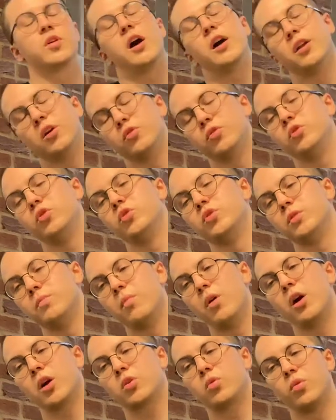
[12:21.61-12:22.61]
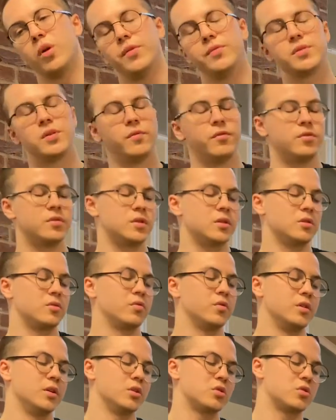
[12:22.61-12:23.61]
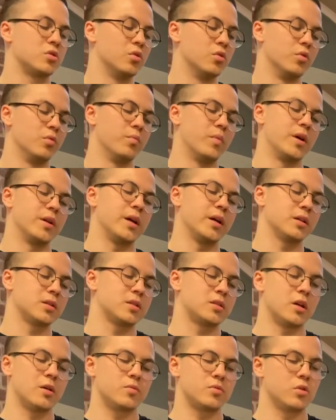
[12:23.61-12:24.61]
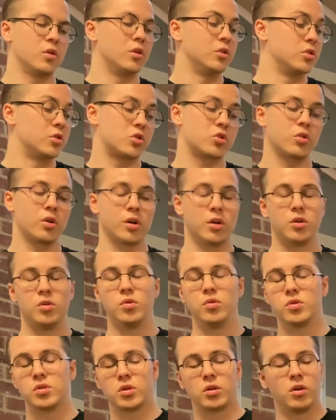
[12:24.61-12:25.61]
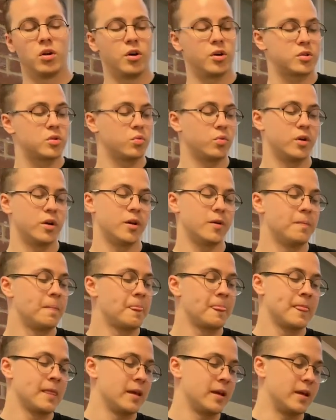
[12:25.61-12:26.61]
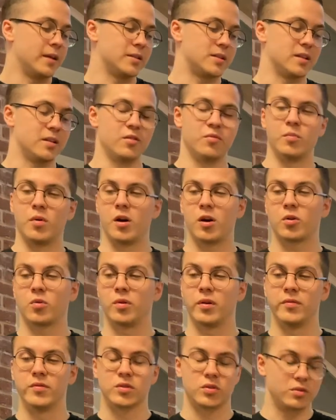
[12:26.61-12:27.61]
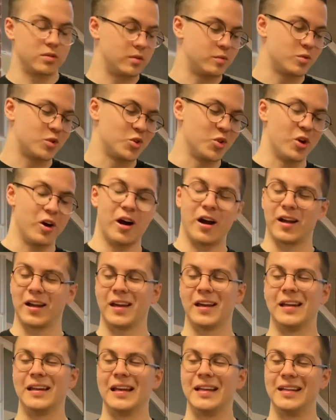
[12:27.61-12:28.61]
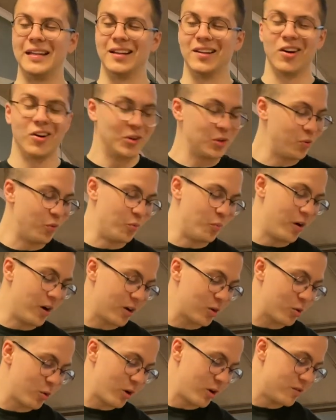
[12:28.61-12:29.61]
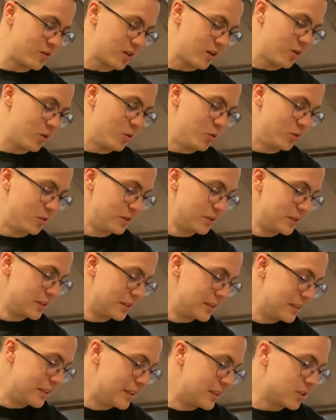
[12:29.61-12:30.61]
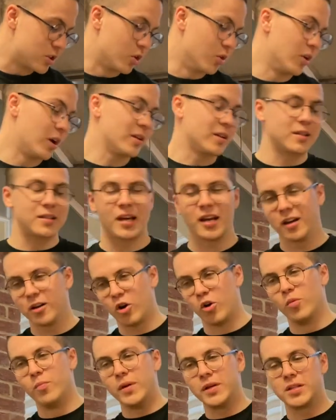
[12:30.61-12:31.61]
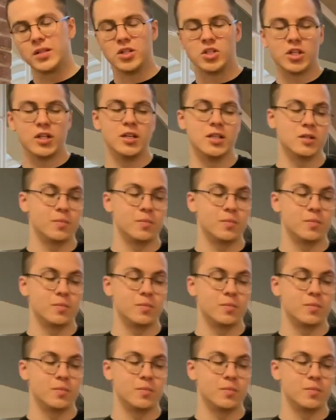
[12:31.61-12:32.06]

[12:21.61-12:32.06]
was using microwave synthesis for this, so my next steps are to try to use glassware instead of microwaves, so I'm just not getting any luck with microwaves at all. So like the take-home message is